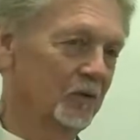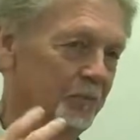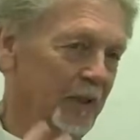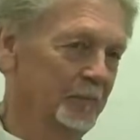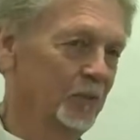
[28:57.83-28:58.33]

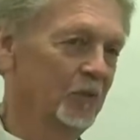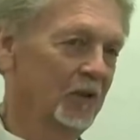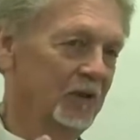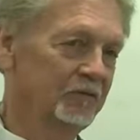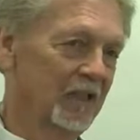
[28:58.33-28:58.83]
the
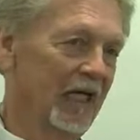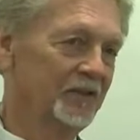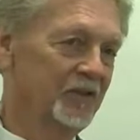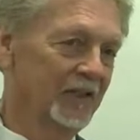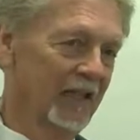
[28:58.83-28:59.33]
people of
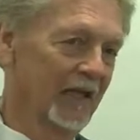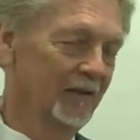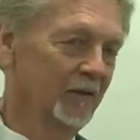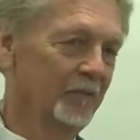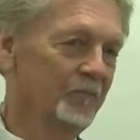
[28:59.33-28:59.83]
God
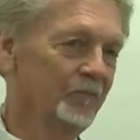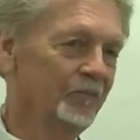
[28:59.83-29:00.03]
together